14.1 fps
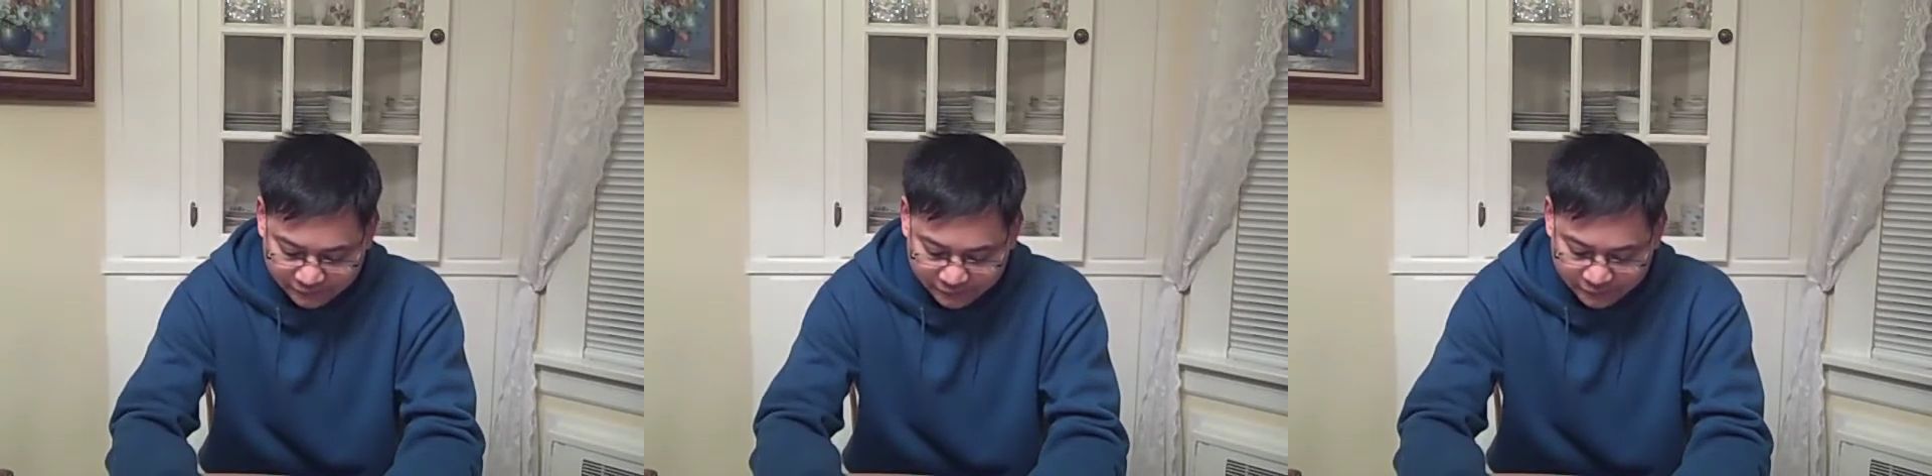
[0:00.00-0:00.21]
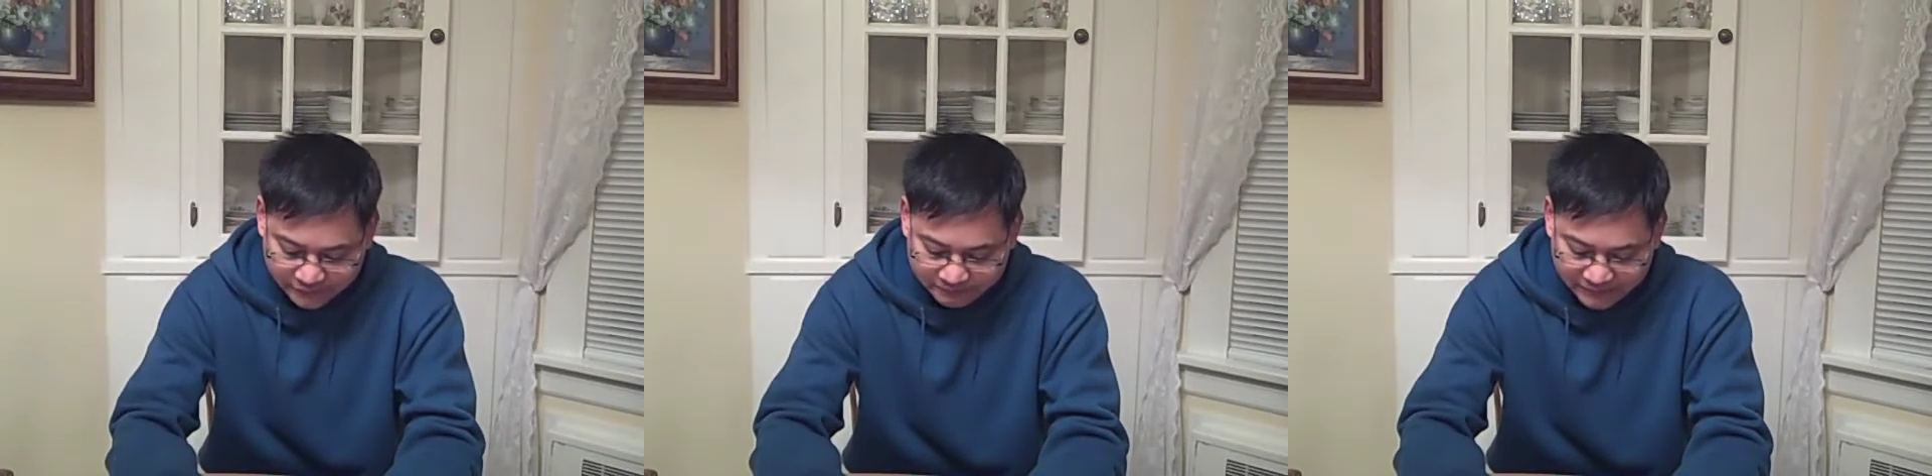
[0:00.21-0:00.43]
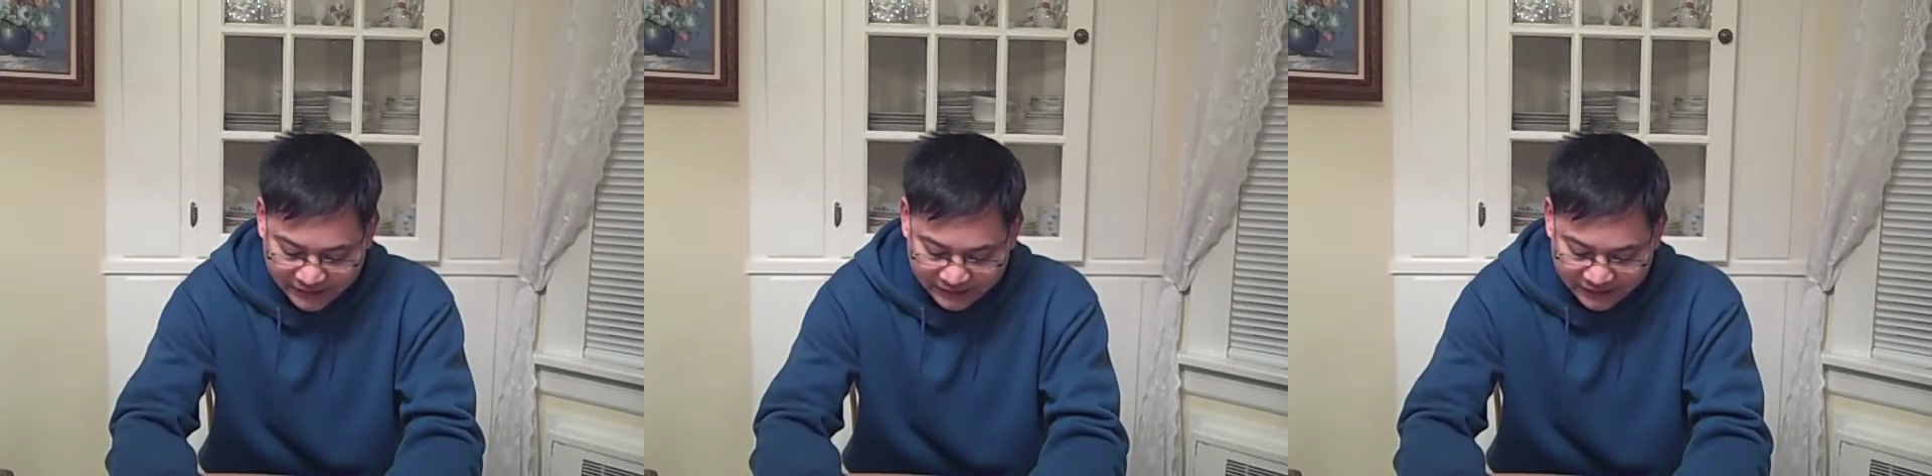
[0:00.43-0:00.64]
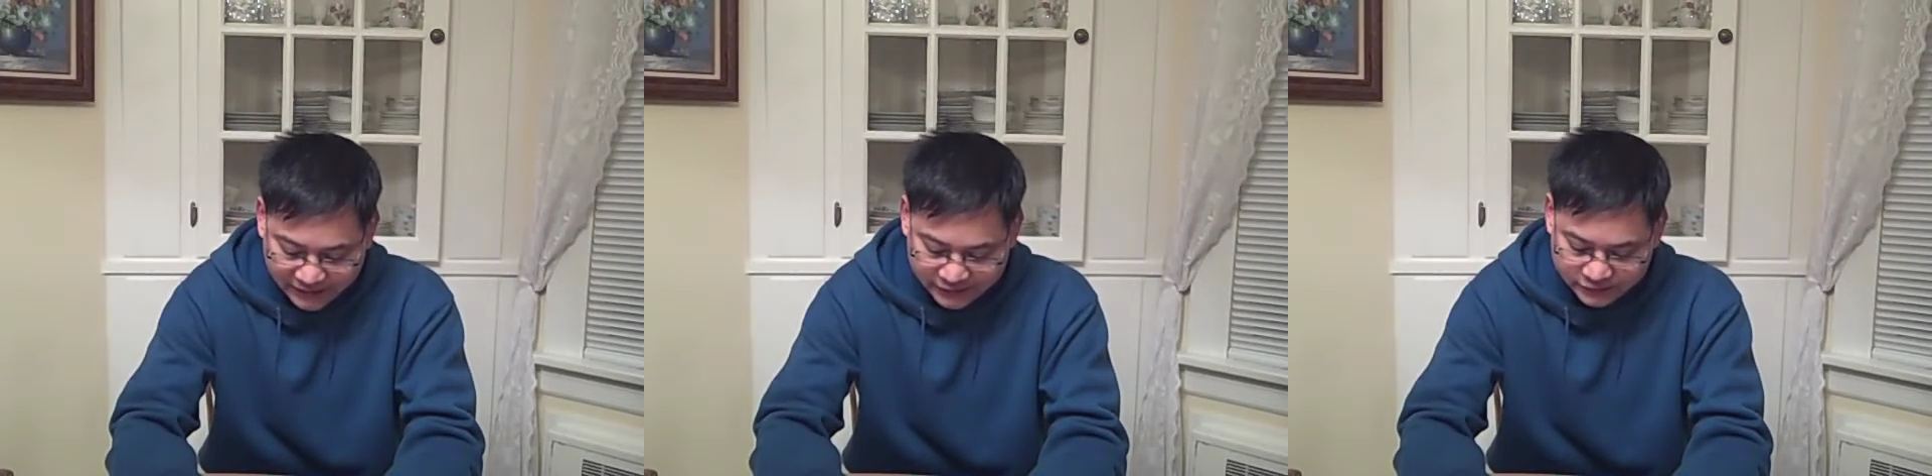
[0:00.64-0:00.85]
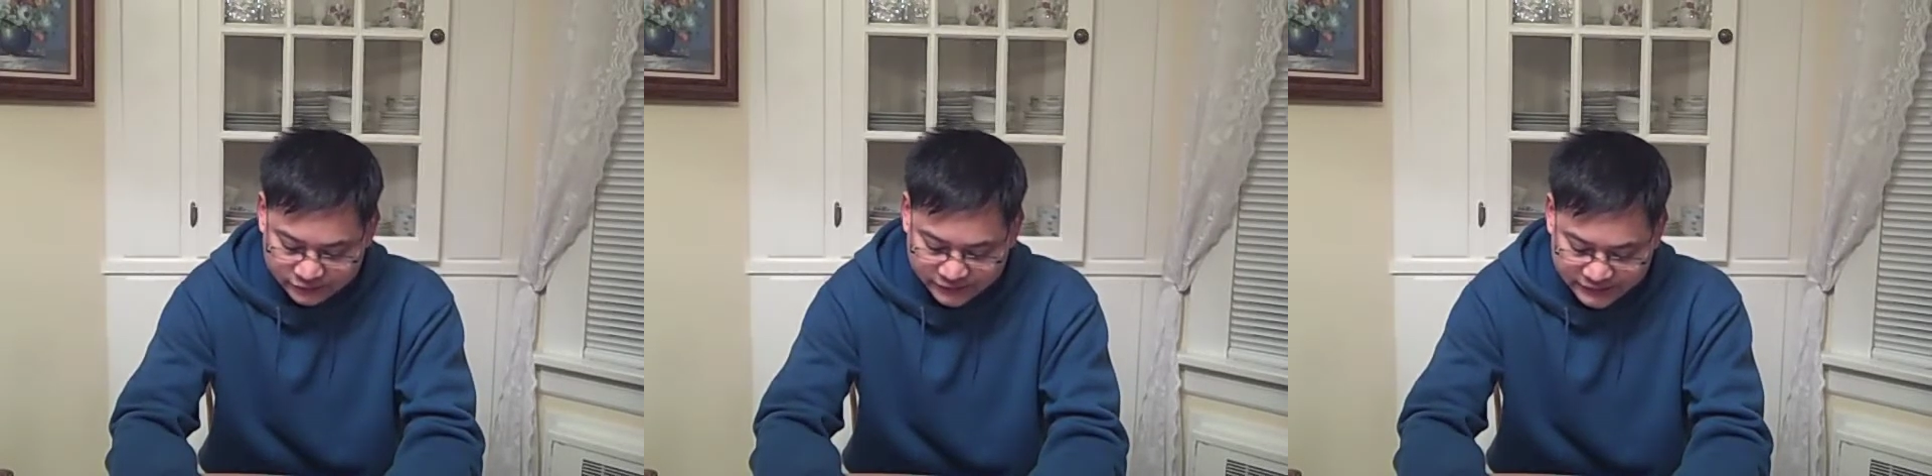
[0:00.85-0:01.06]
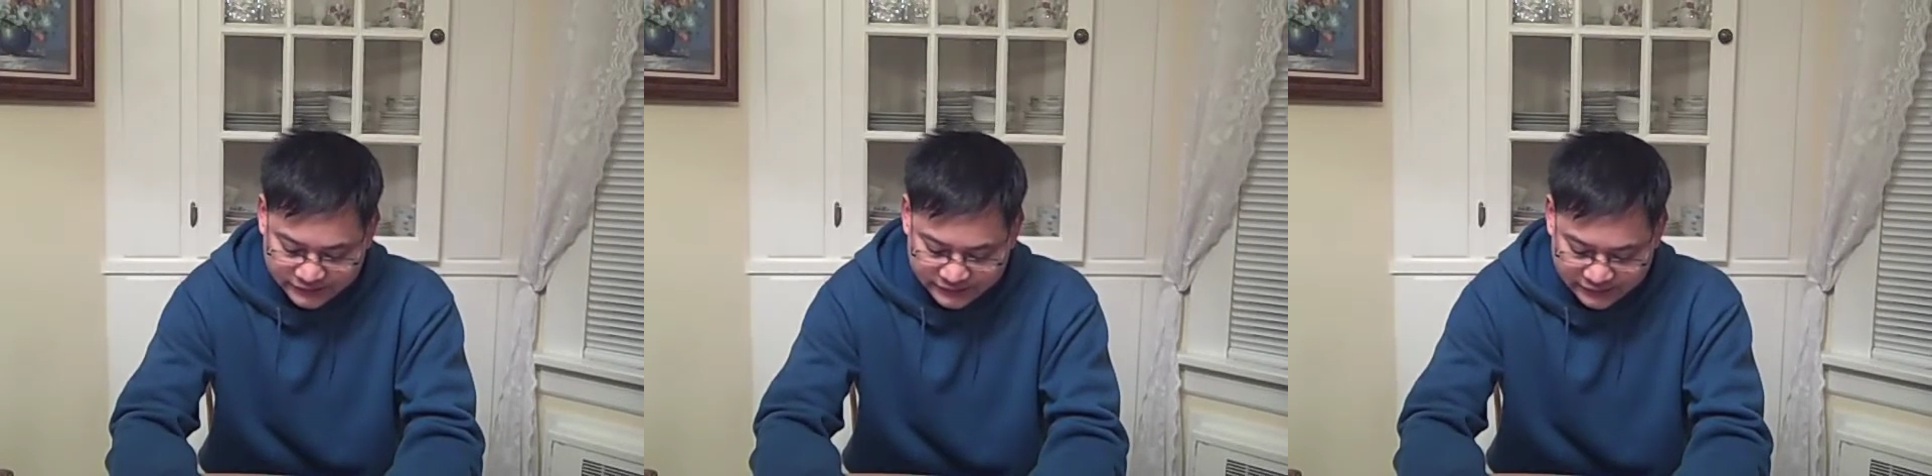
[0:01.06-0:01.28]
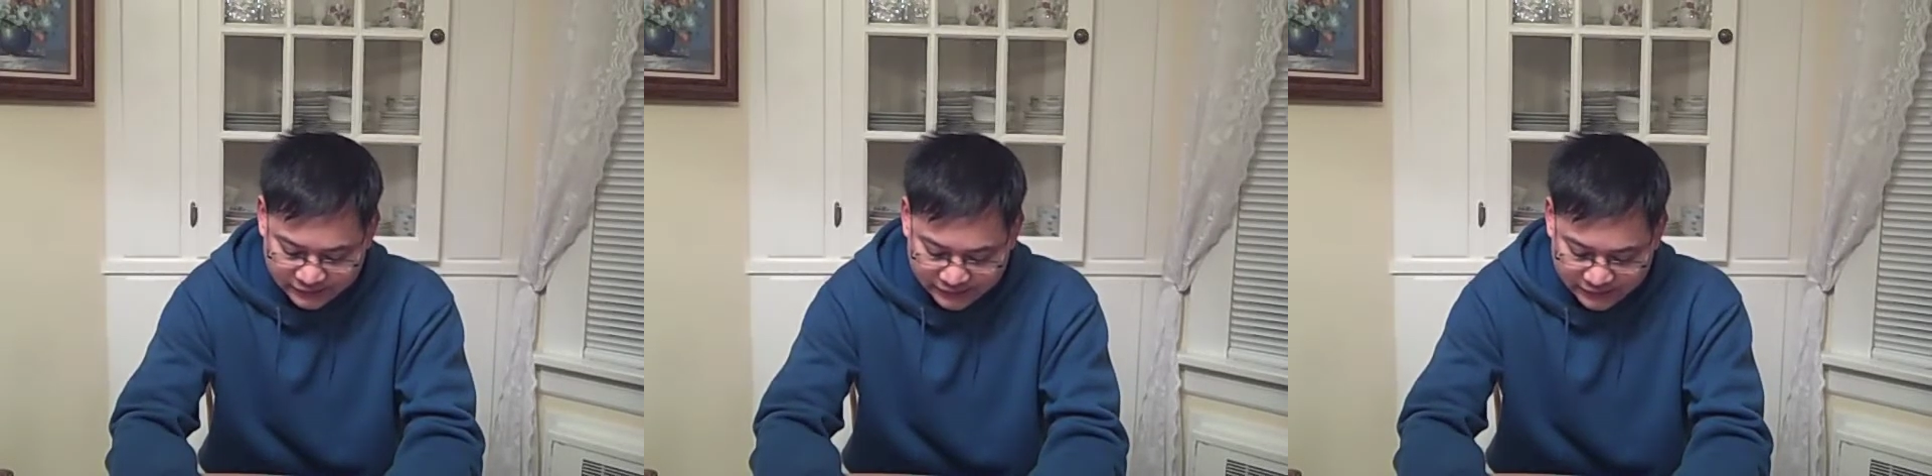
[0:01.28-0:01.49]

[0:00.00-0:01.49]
through the main entrance,